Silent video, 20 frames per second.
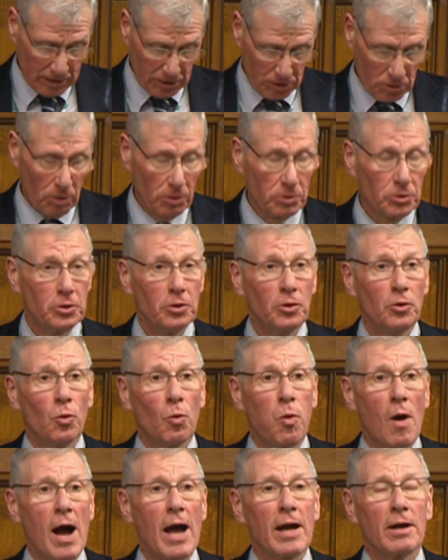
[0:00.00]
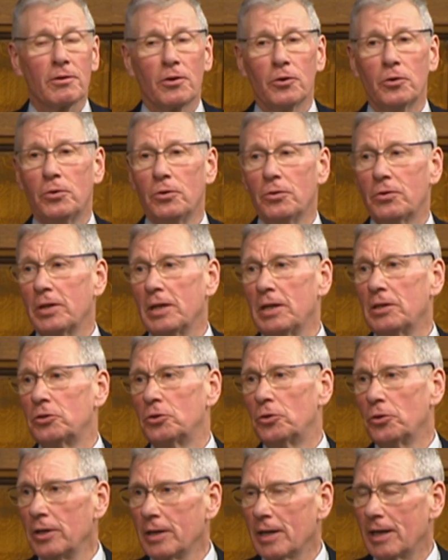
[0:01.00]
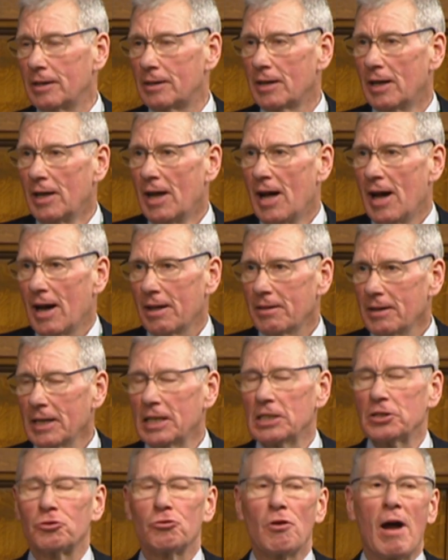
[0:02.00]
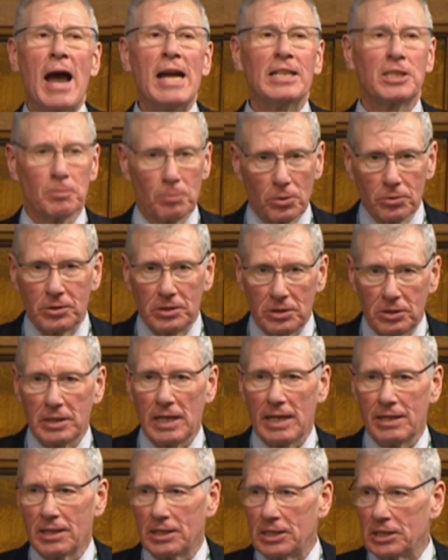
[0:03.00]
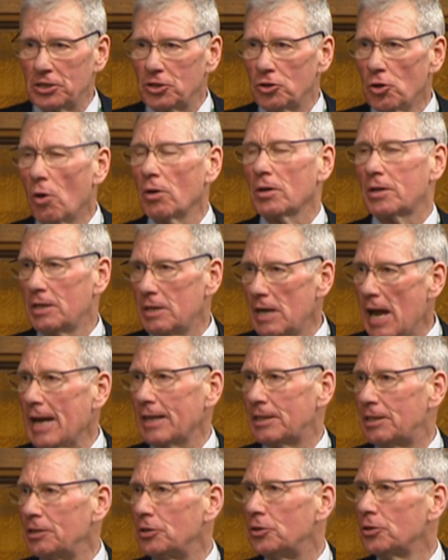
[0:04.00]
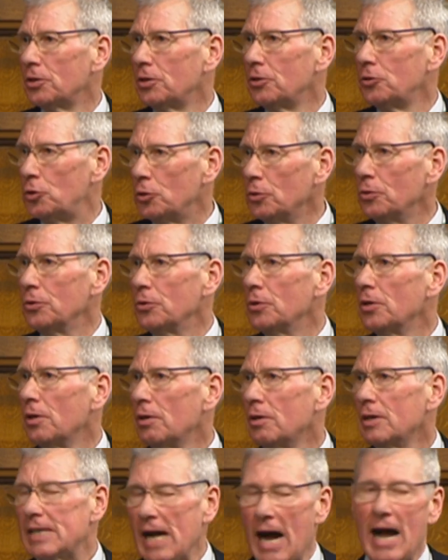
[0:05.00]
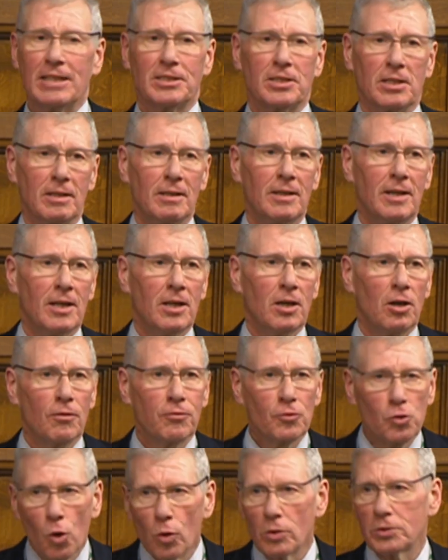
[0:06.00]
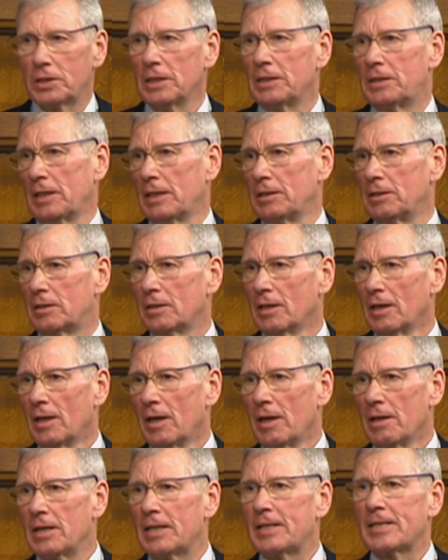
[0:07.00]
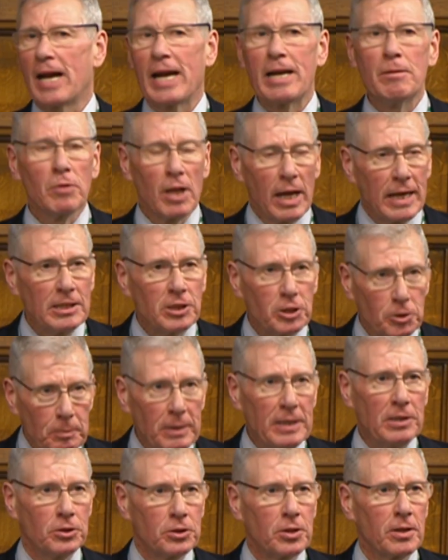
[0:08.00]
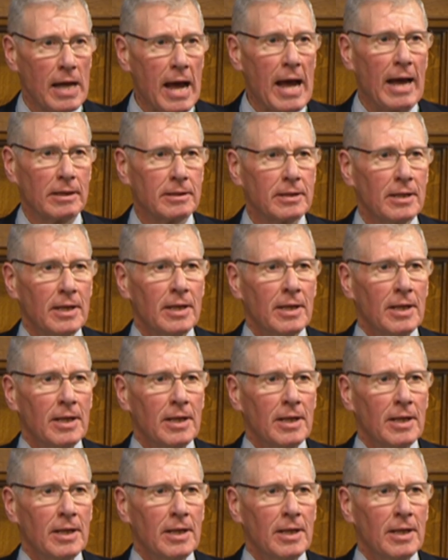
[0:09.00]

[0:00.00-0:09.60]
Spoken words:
us on to why are the Houthis doing it? I think it's risible to say that it's not connected to Gaza. Of course it is. The timeline speaks to that.